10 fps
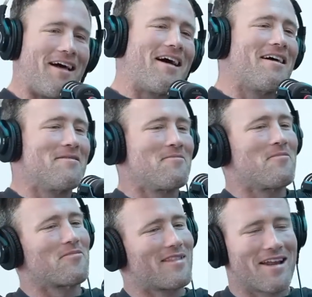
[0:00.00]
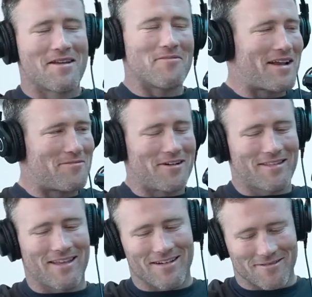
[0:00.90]
They don't make him like
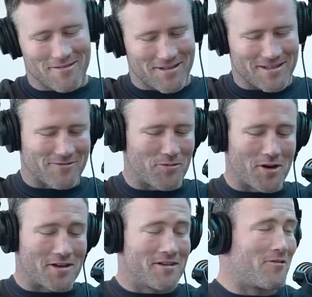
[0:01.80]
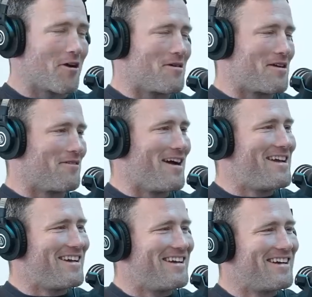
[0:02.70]
that, or this body didn't grow anyway.
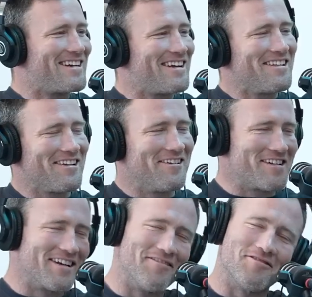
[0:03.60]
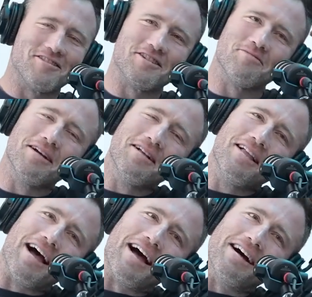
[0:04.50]
I didn't love the gym.
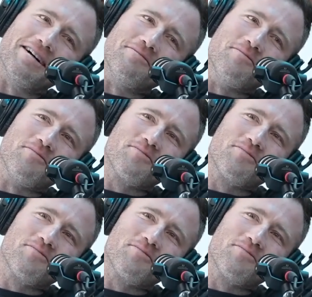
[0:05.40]
A